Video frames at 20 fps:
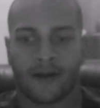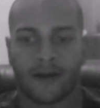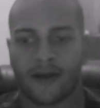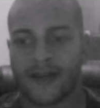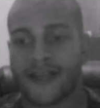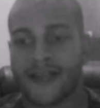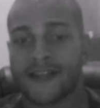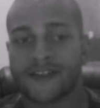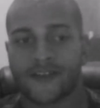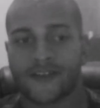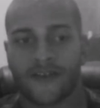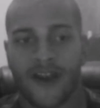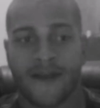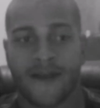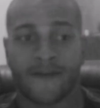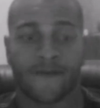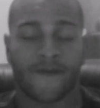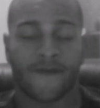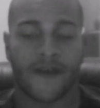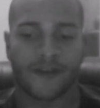on
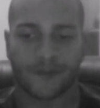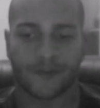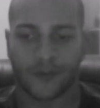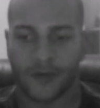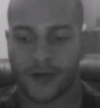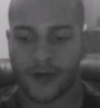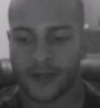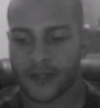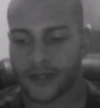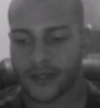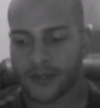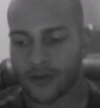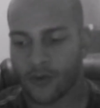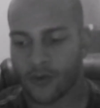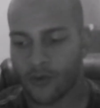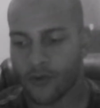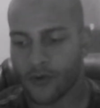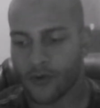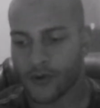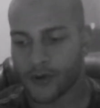Instagram or Facebook,
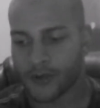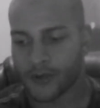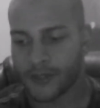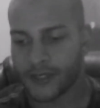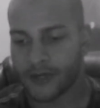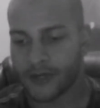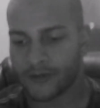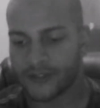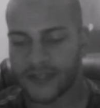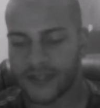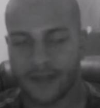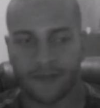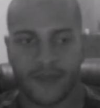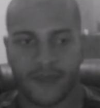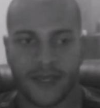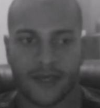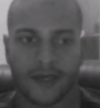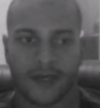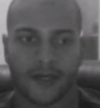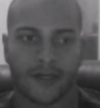or, send
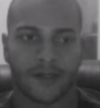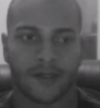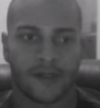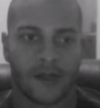me an